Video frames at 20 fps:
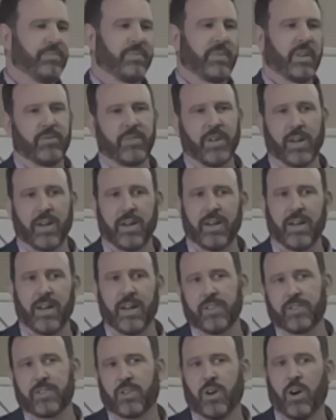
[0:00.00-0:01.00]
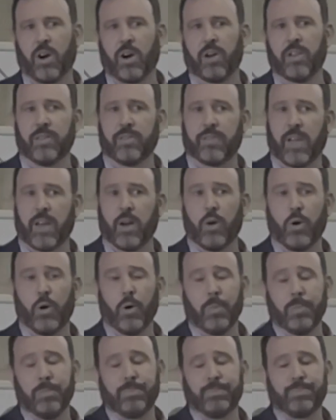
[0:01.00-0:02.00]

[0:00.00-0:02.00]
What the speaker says: they've got a nice car, they've got a home.